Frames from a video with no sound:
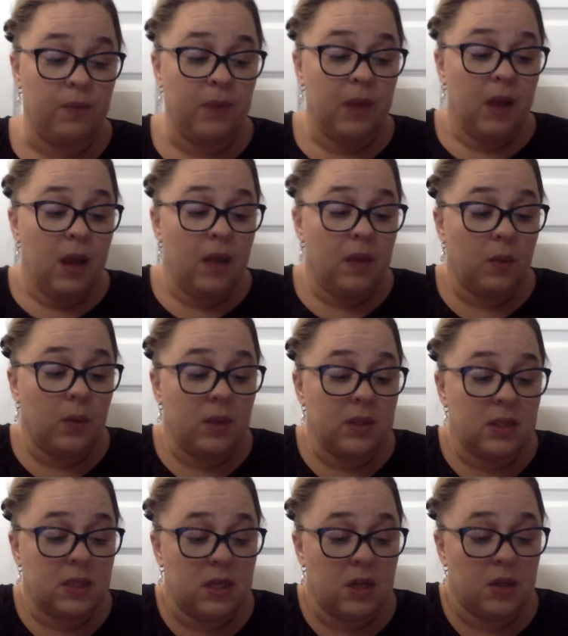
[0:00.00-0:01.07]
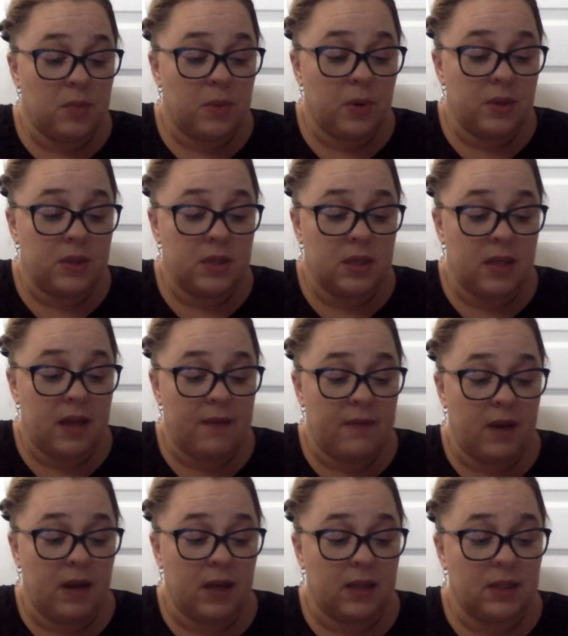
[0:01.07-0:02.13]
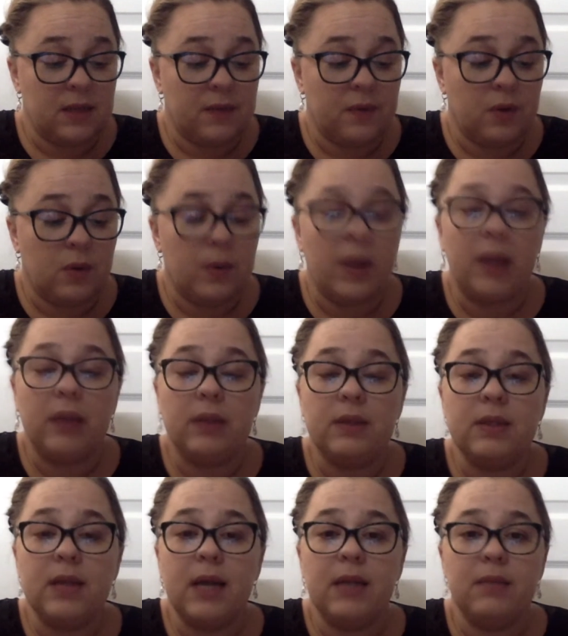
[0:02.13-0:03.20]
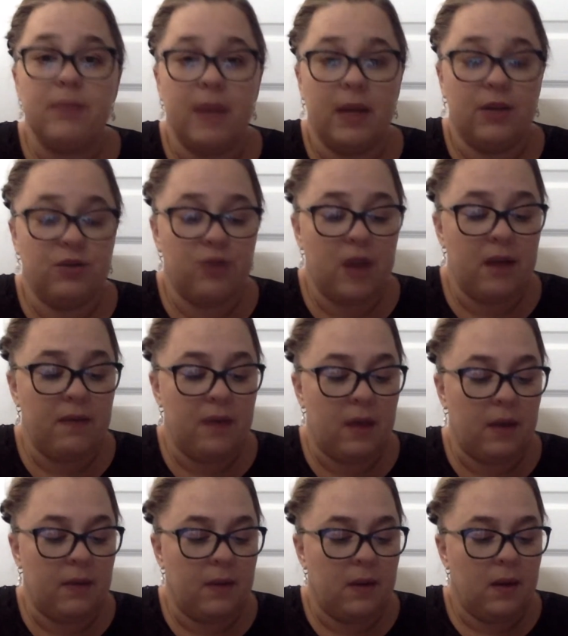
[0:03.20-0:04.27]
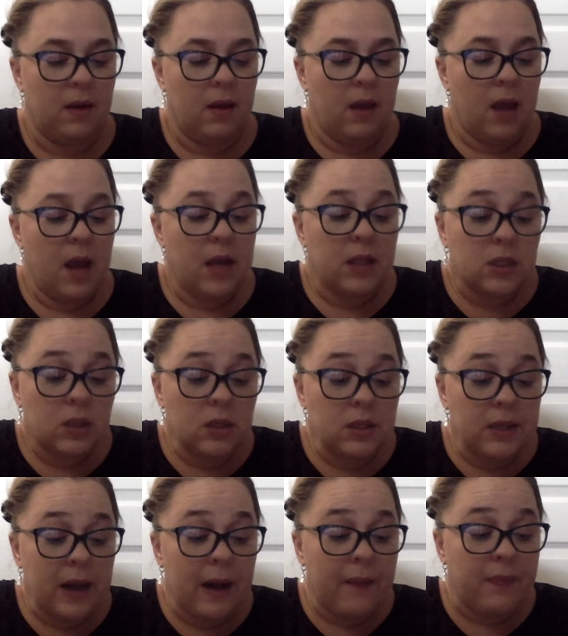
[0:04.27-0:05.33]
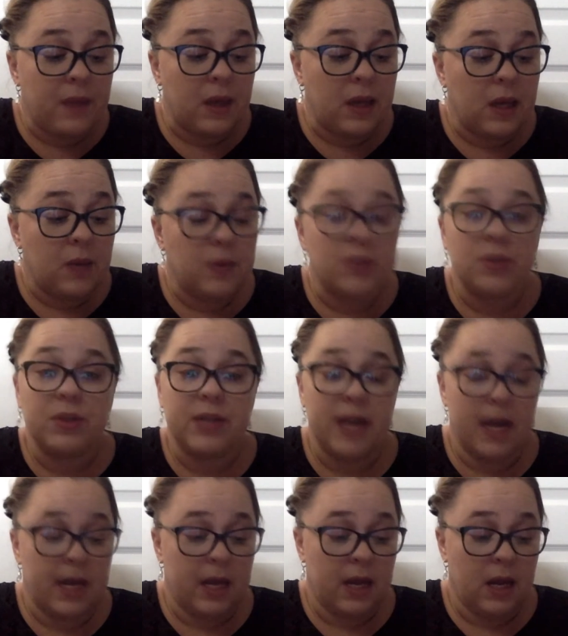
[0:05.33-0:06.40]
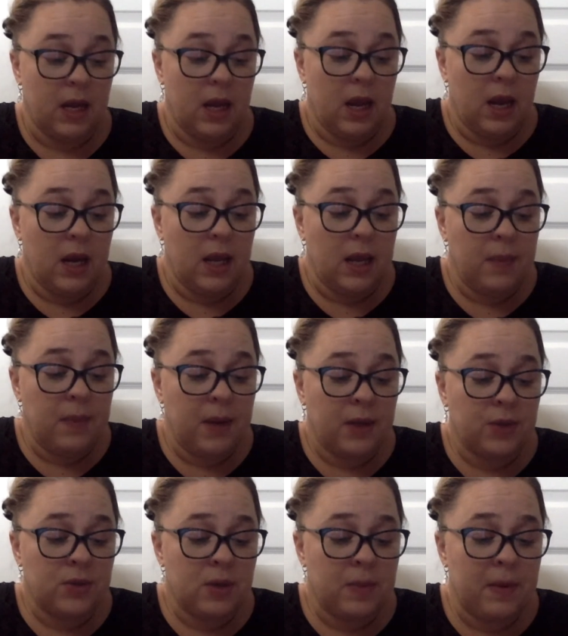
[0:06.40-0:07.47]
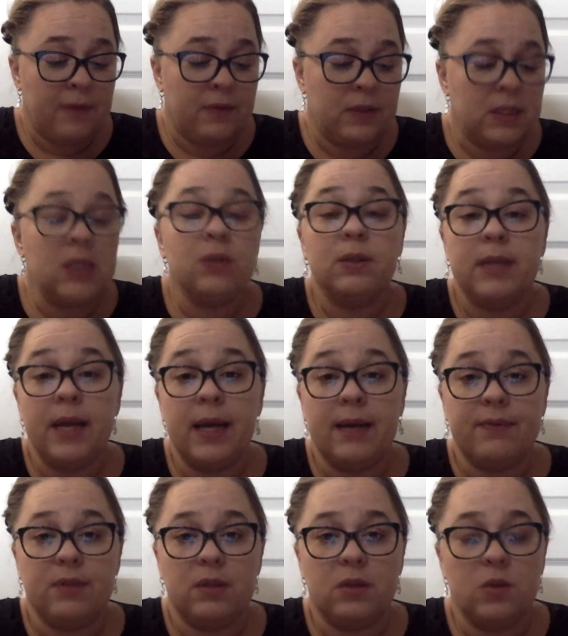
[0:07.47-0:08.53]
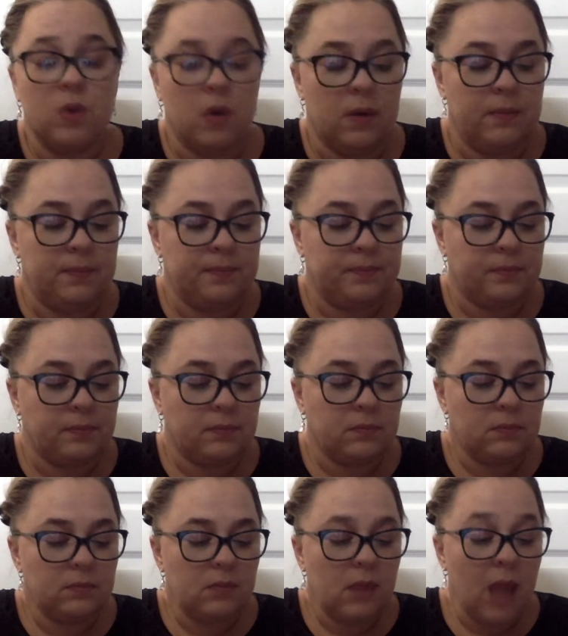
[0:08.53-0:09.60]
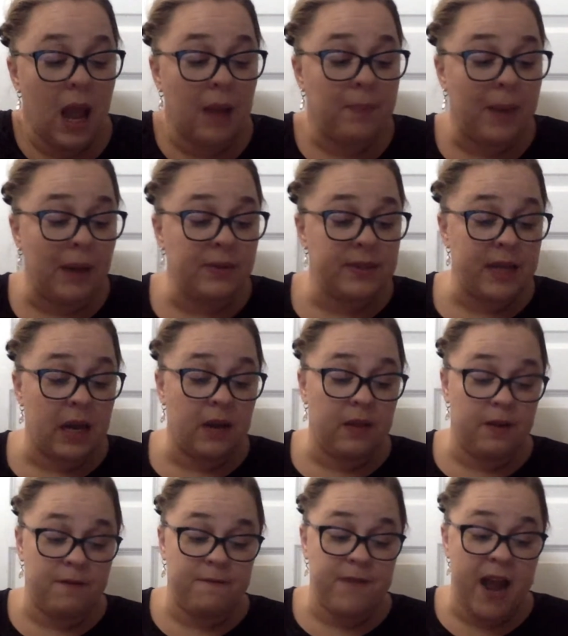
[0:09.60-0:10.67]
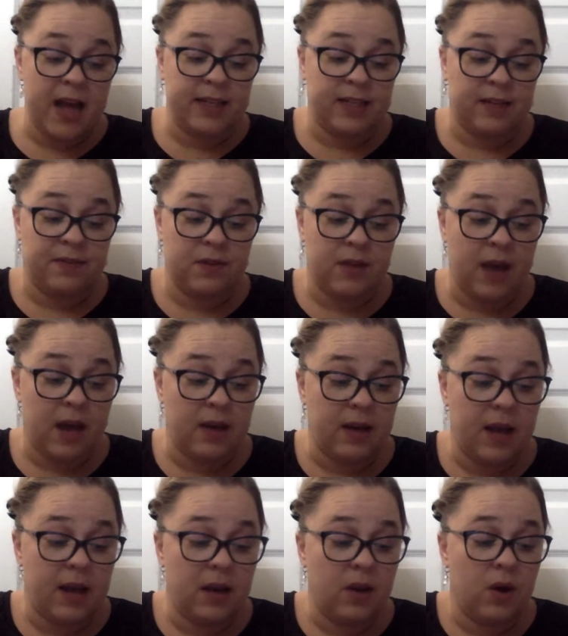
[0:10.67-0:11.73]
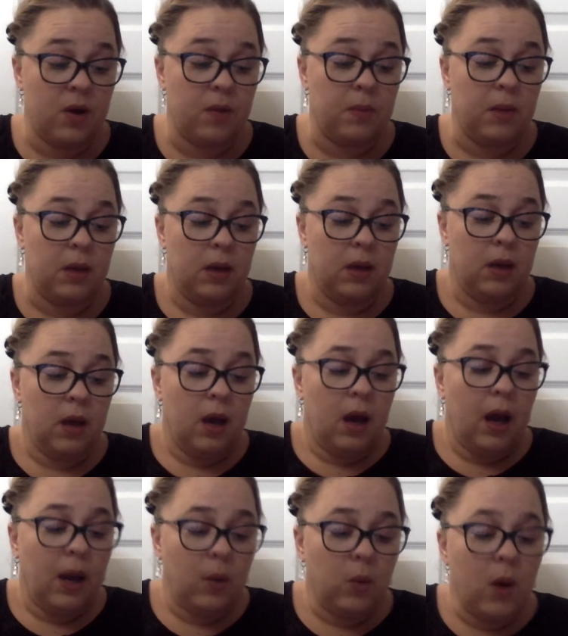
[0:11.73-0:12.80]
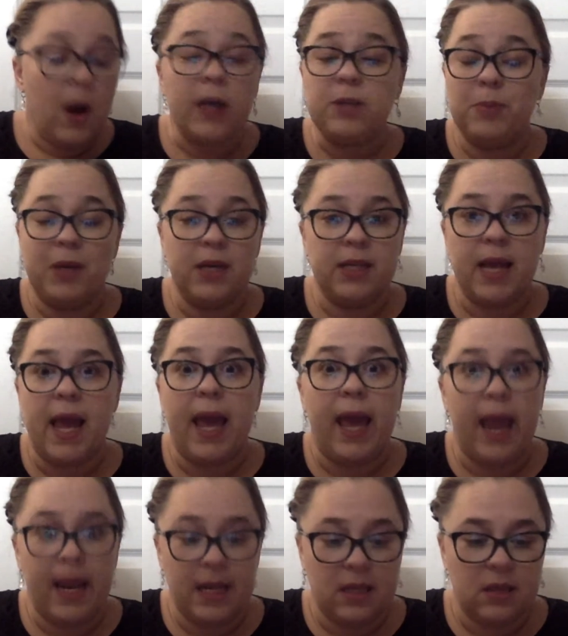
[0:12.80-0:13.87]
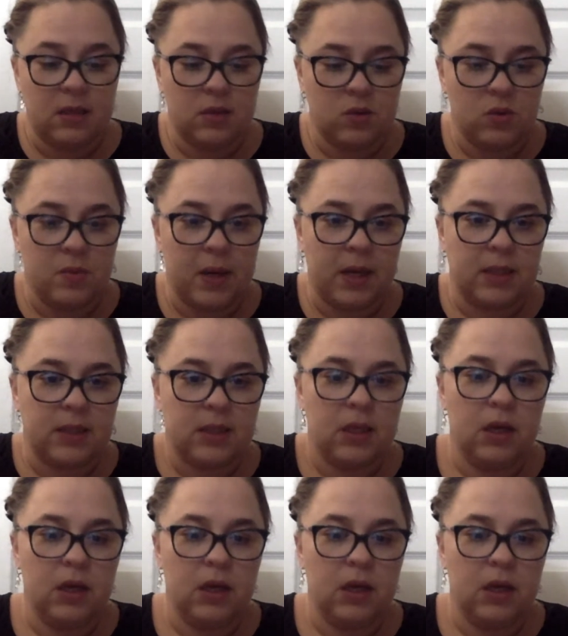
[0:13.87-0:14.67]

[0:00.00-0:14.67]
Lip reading: And there wasn't another person in that van except for a regular-sized man driving. And it turned out that he was her daddy, and he picked her up every single day after school. I bounced out of there fast after that and headed home. I walked because I hated the school bus.